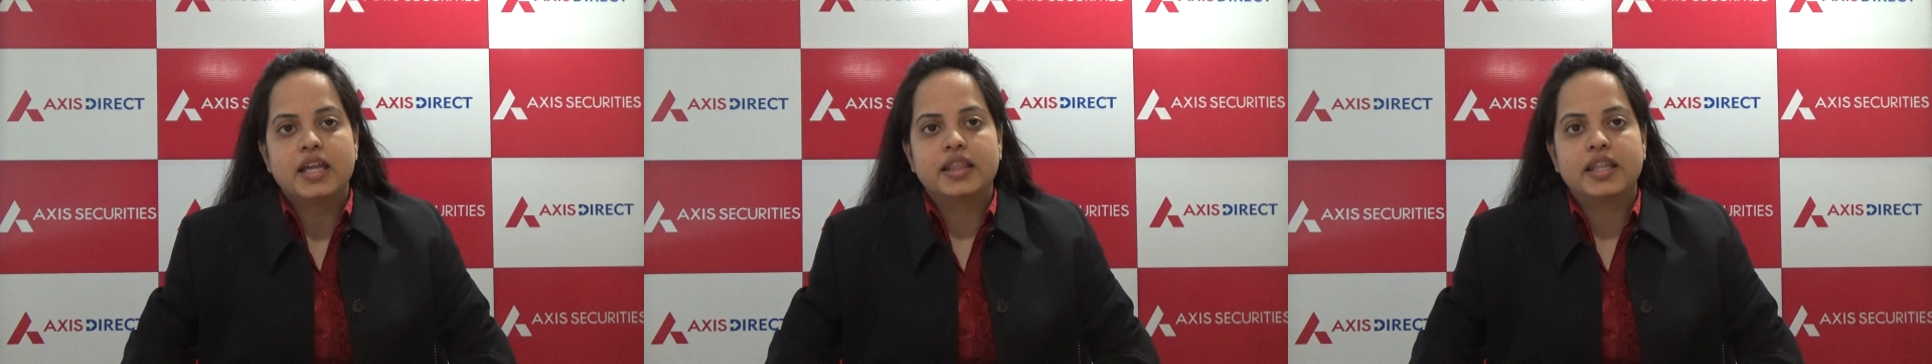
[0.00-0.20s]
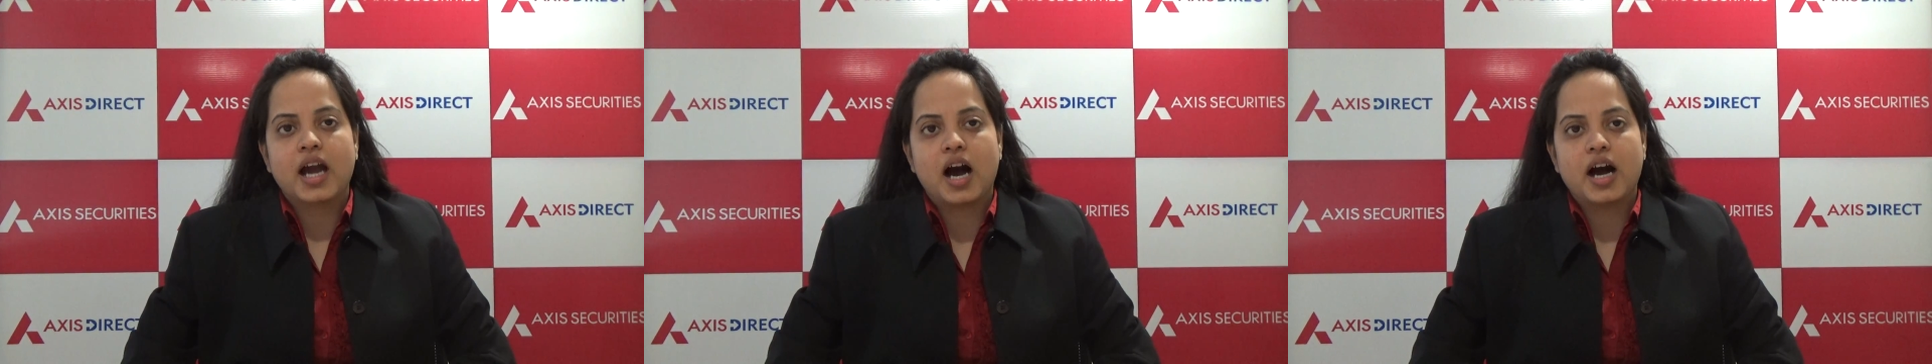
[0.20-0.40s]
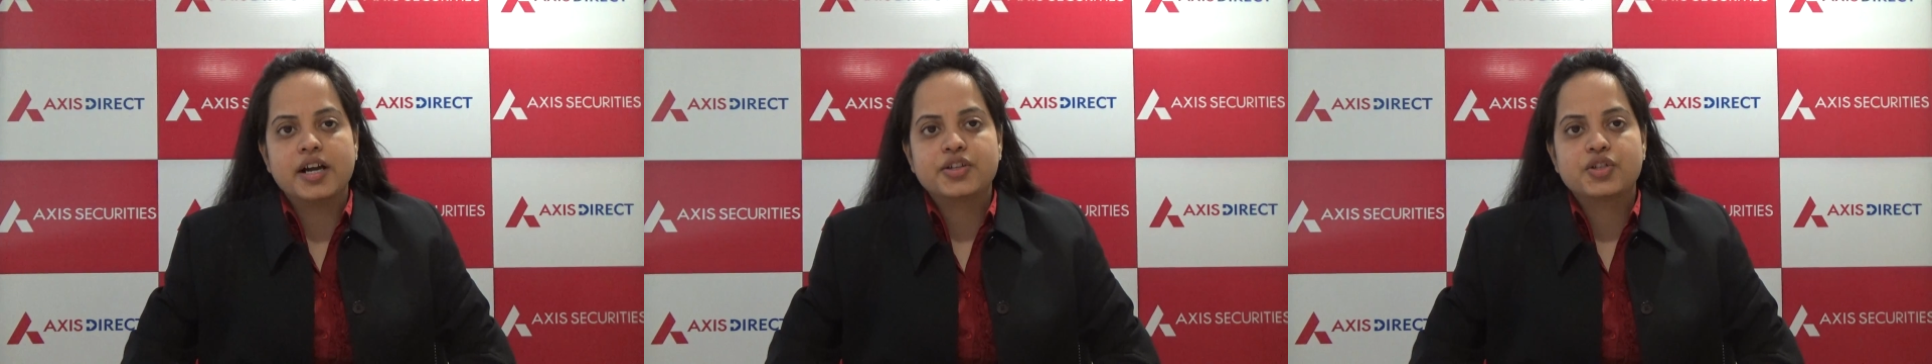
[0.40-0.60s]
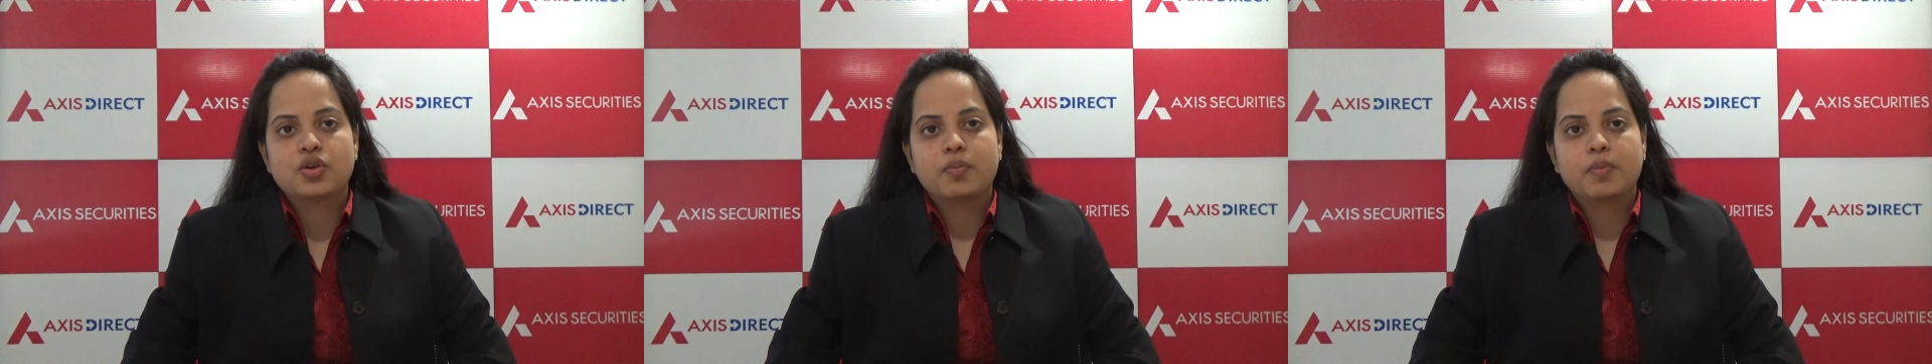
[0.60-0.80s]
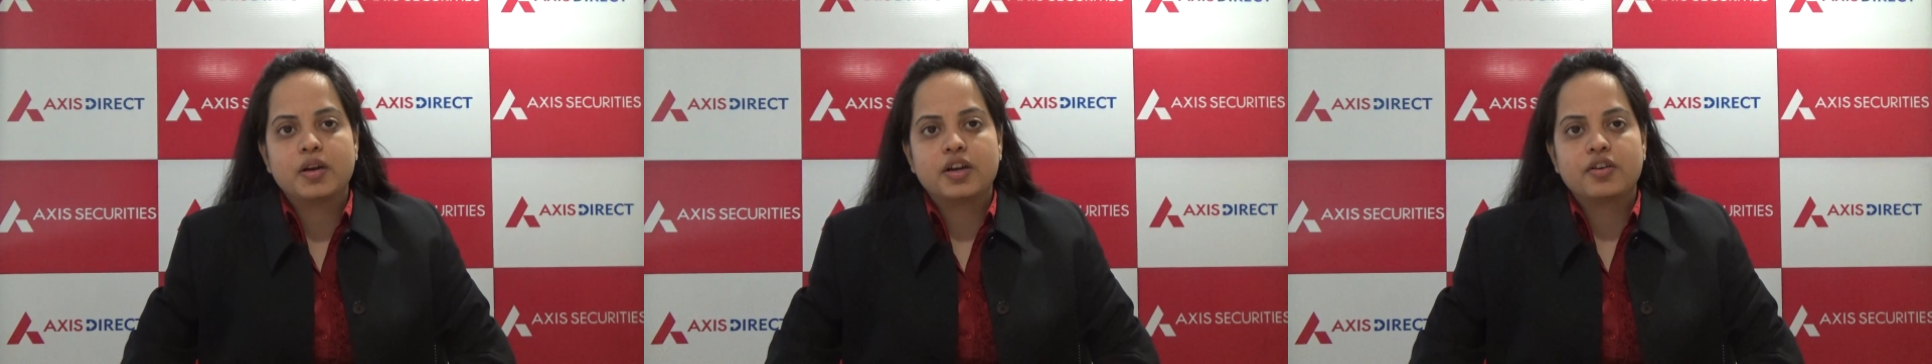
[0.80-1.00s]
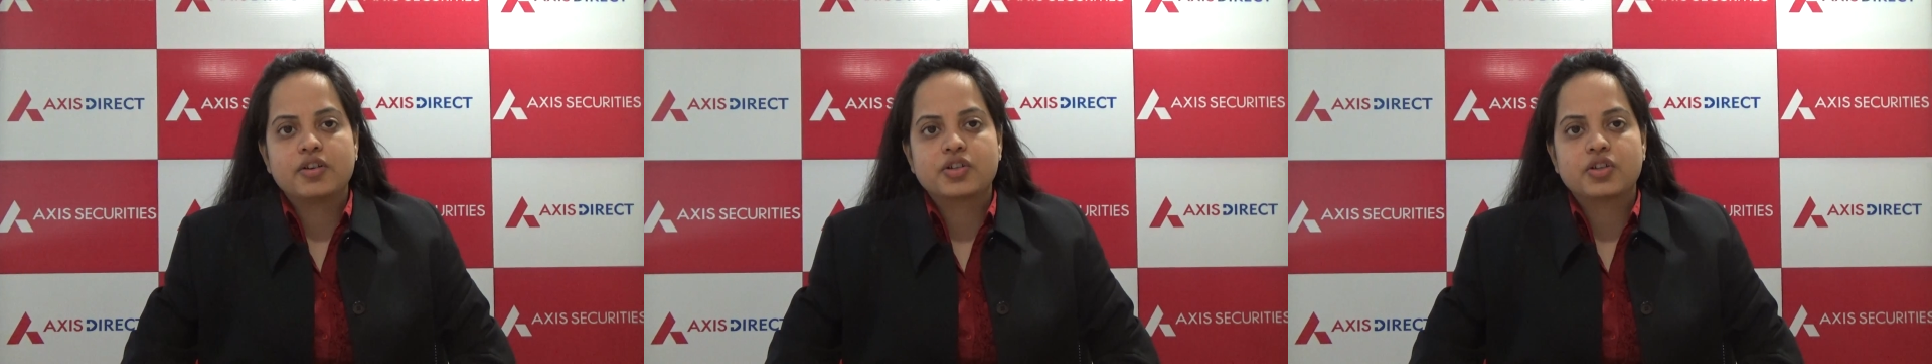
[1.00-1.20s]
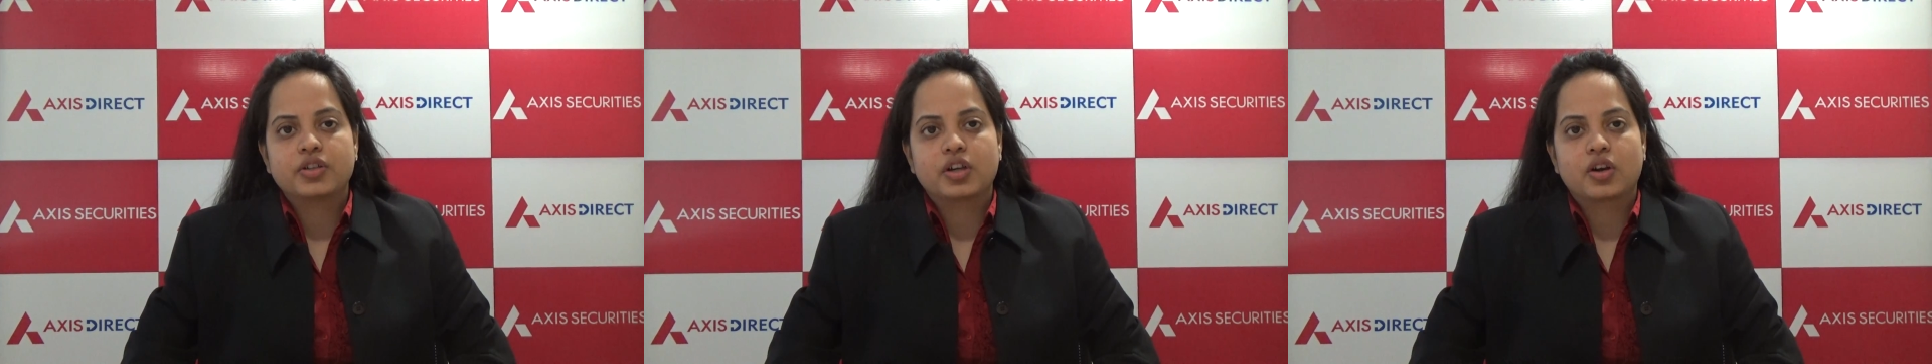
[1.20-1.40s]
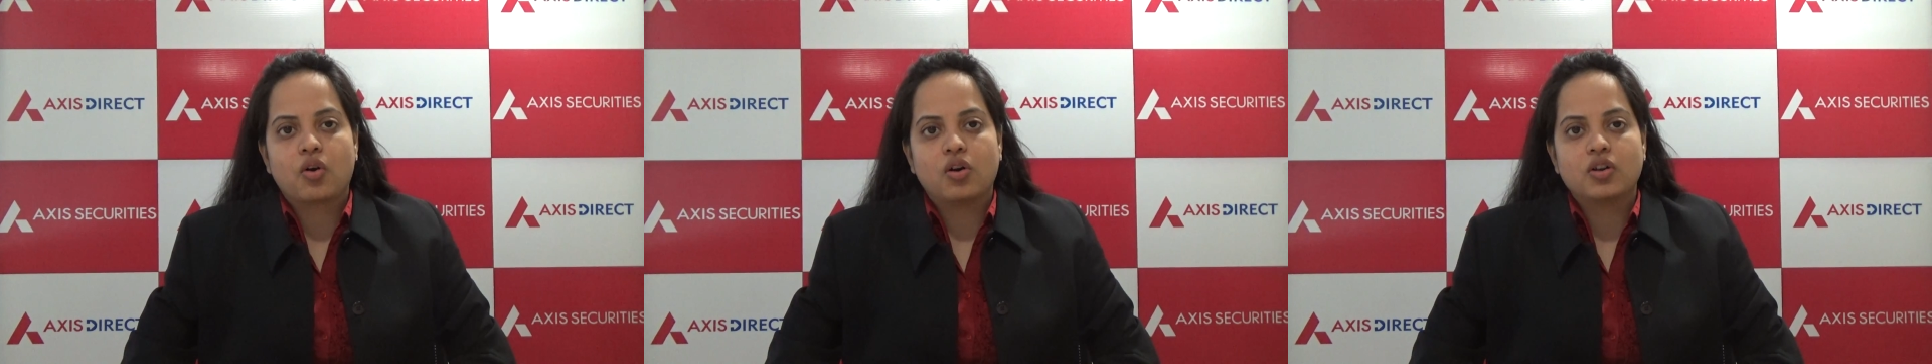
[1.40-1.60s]
The highest open interest on
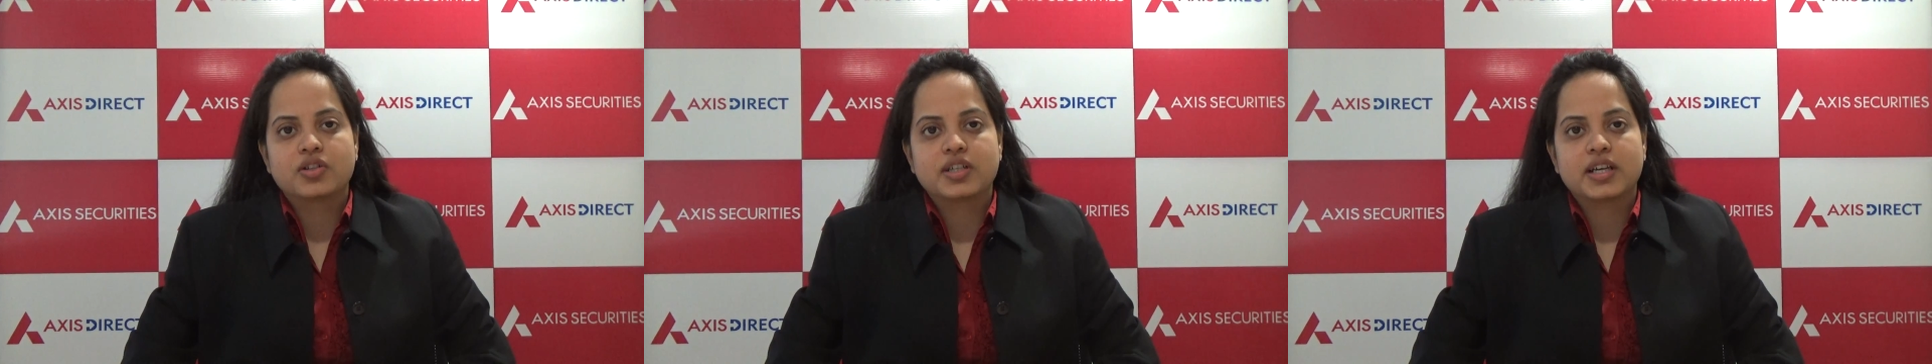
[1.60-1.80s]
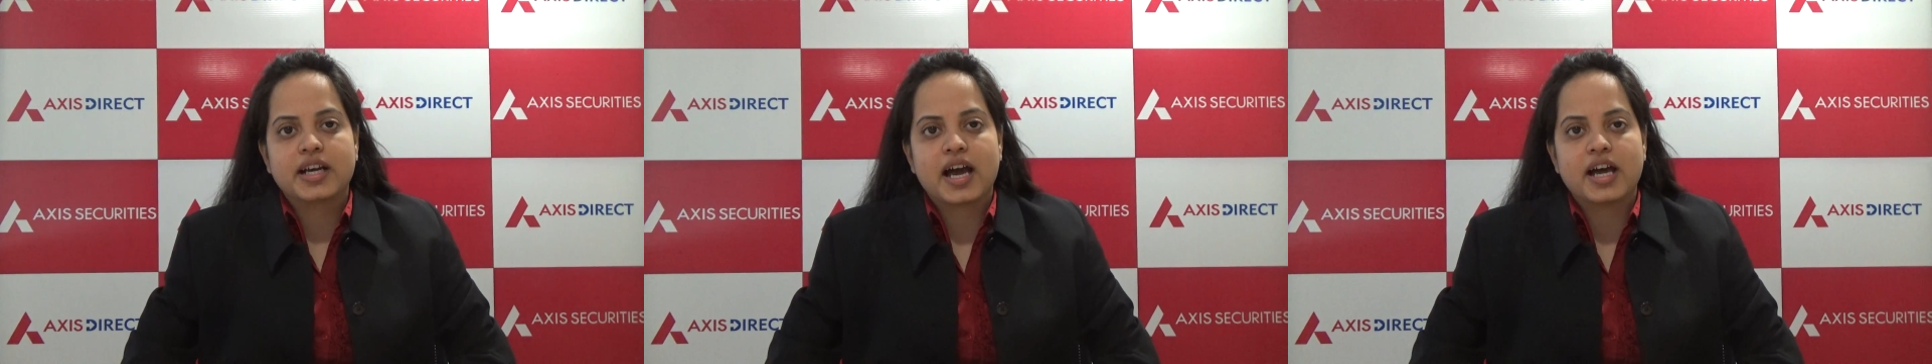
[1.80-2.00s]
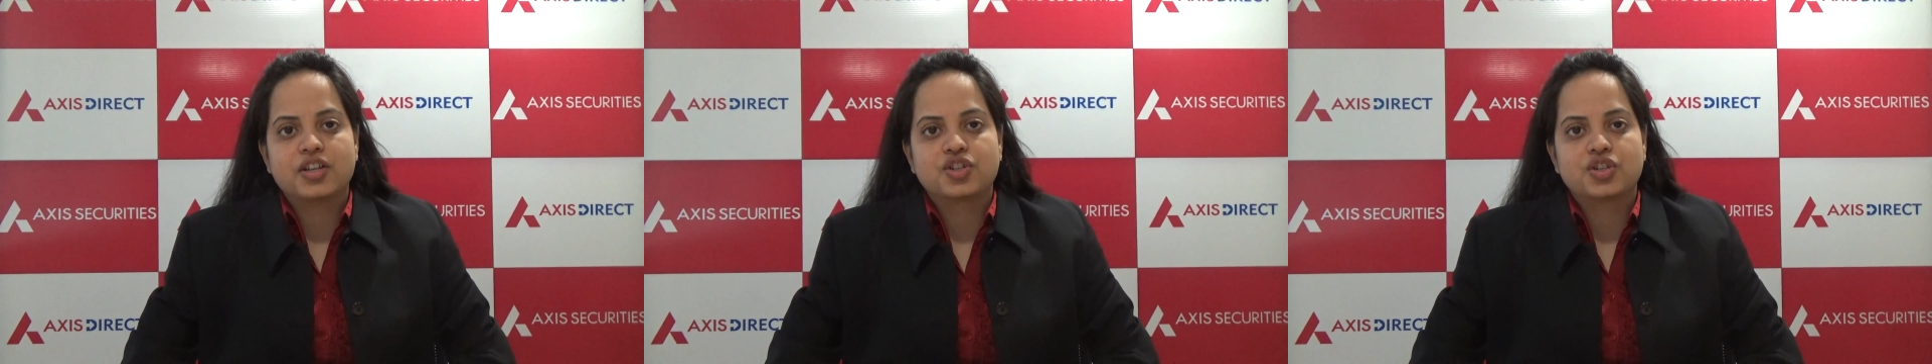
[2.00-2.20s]
the call side has